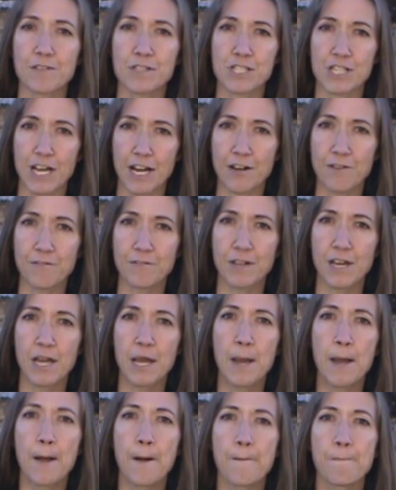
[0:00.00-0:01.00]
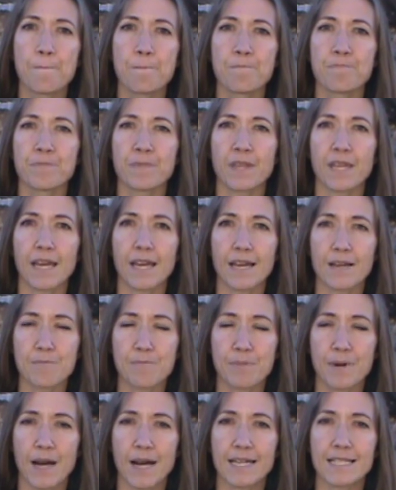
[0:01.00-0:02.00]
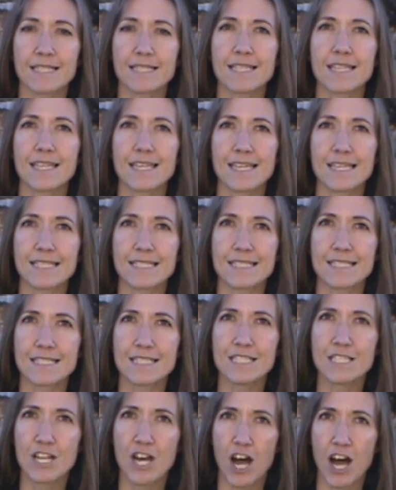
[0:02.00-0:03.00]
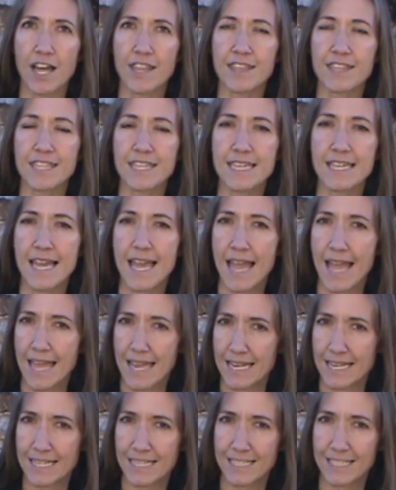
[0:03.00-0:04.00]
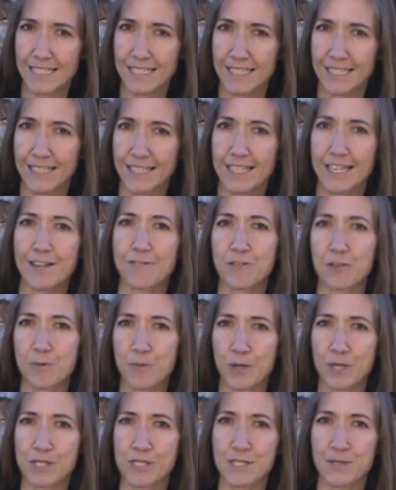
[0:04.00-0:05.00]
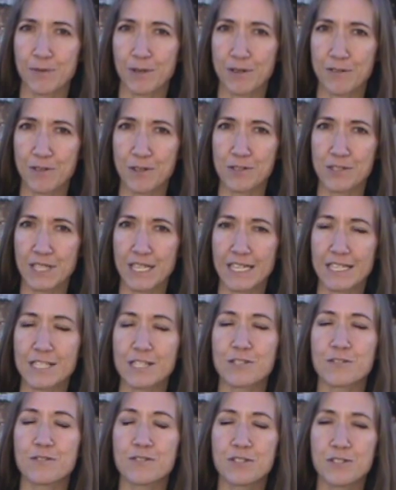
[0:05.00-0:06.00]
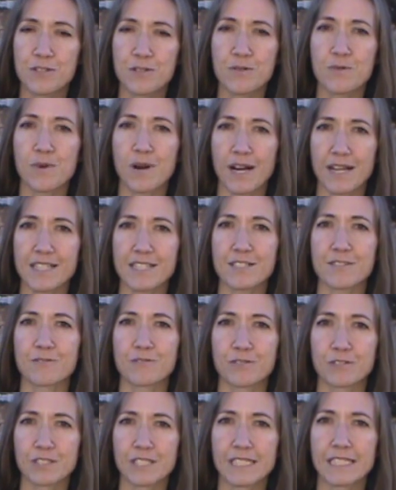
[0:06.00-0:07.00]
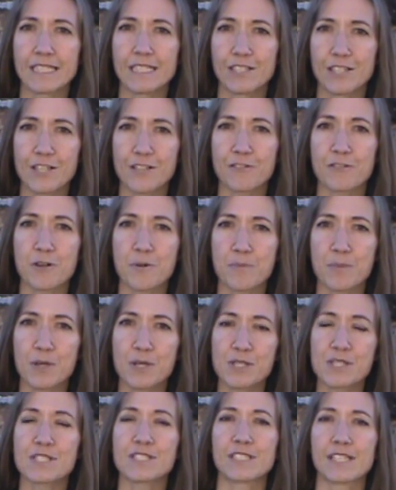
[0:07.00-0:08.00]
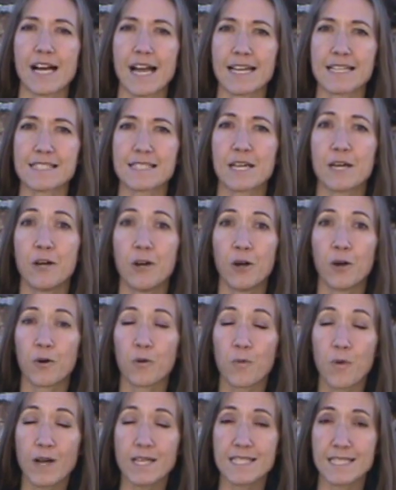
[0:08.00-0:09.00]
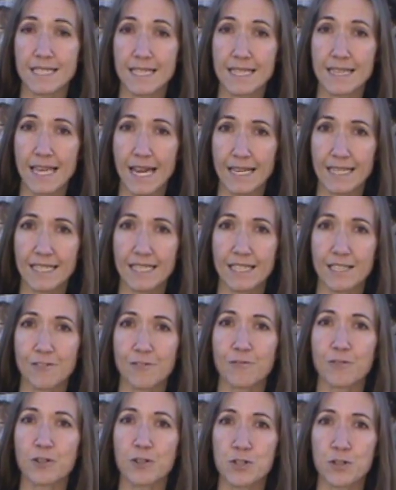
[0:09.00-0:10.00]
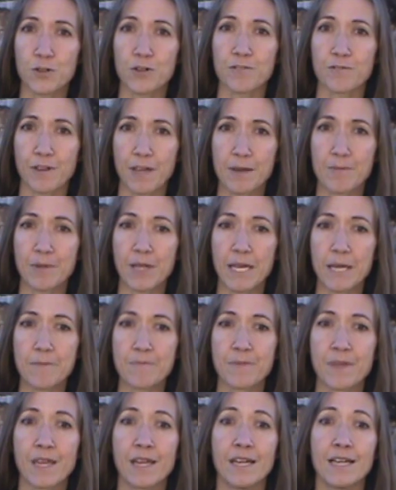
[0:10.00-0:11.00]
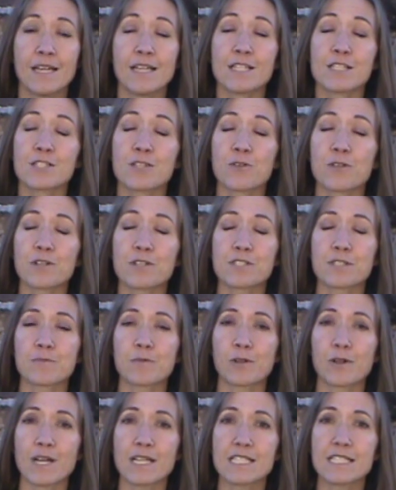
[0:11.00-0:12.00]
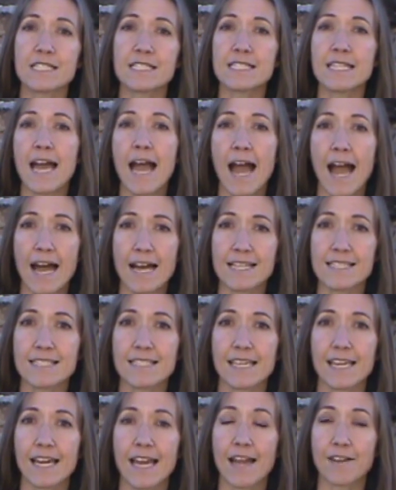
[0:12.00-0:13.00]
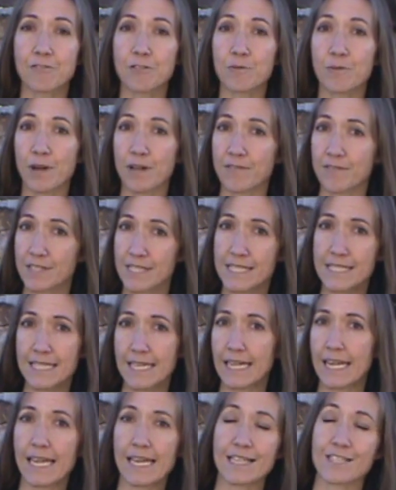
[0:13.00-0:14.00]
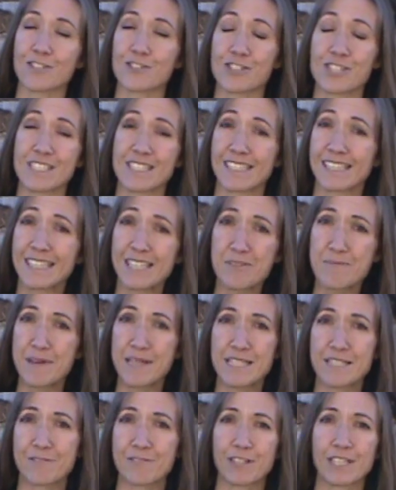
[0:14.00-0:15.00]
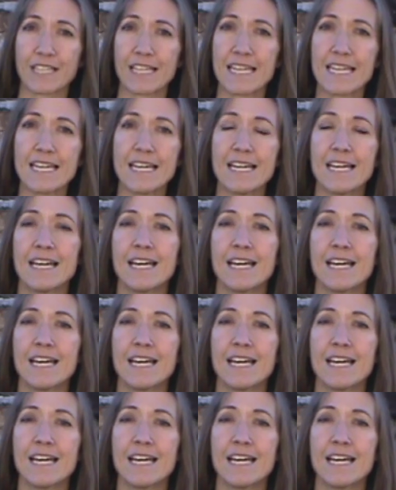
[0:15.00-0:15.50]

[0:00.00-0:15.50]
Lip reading: the shelf, but it's not the end. If you purchase one of those kits, you do want to really look through and personalize what's in that kit for your family. So there's some questions to ask. Every one of us is going to answer just a little bit differently.